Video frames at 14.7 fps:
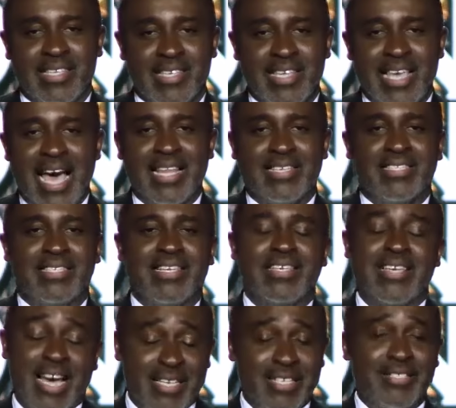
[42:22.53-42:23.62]
Galaxy.
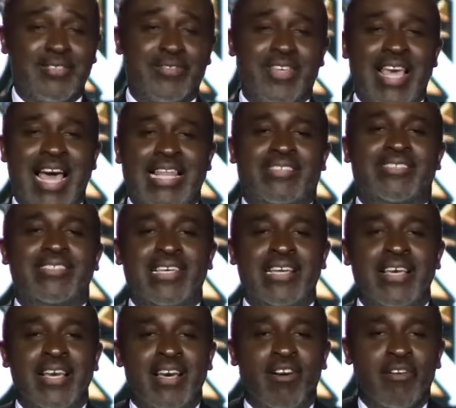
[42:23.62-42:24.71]
Guardians of the Galaxy.
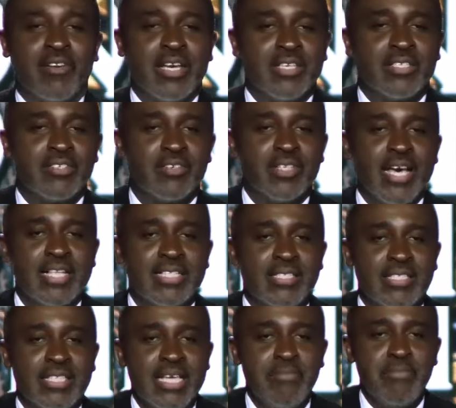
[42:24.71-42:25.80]
Okay, so that's
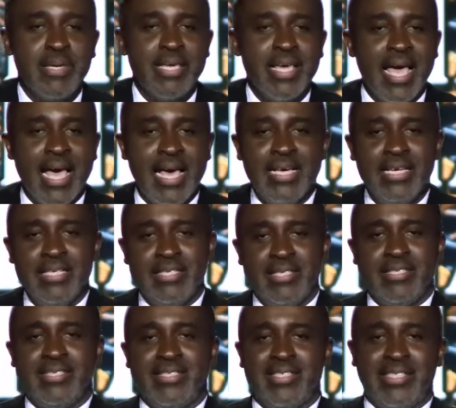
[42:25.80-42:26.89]

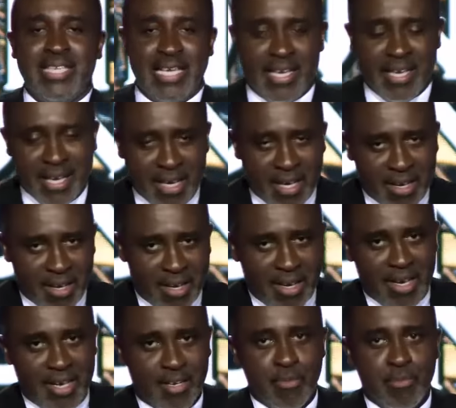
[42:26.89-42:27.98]
DBAC.
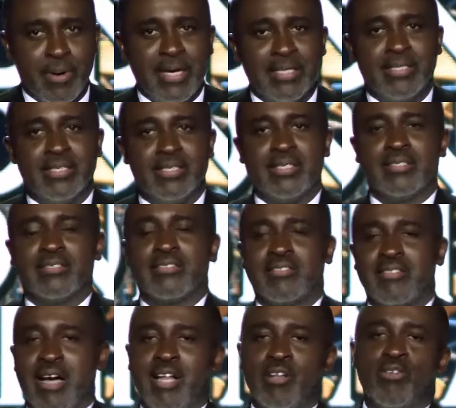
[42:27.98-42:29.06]
It comprises
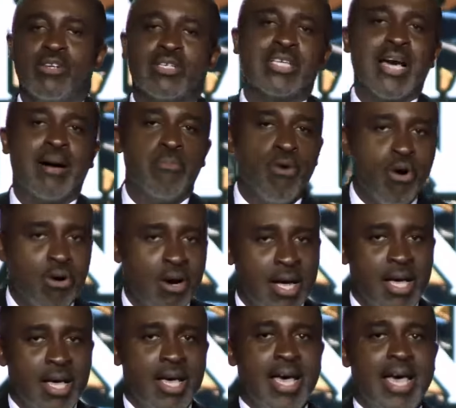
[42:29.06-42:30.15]
Star-Lord, Gamora,
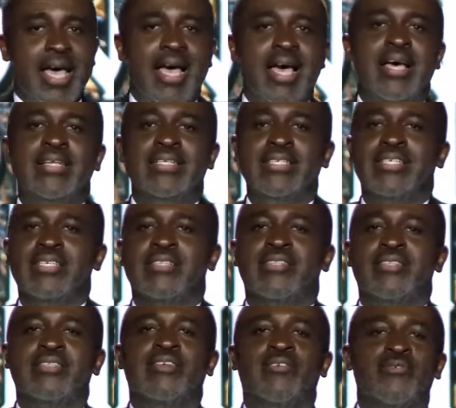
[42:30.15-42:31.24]
and
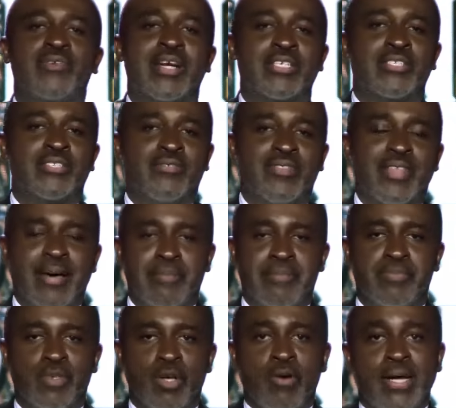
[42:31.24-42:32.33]
the rest of them.
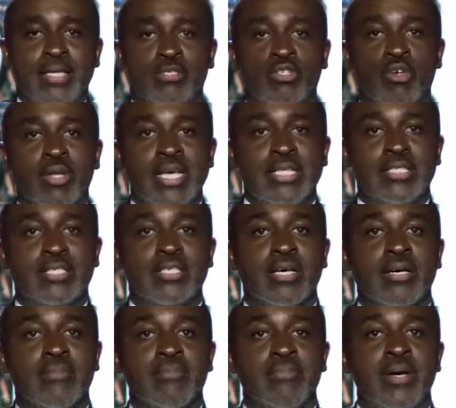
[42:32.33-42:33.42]
All right, so let's
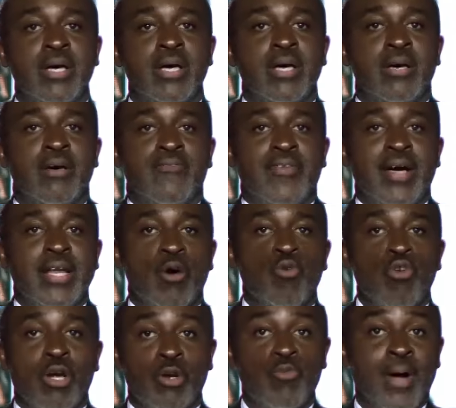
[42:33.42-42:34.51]
find out who
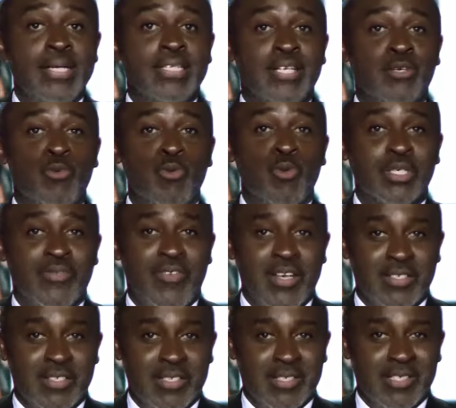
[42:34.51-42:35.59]
got it right and who was
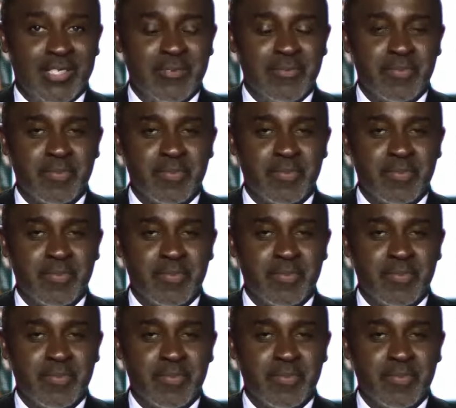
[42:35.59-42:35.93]
fastest.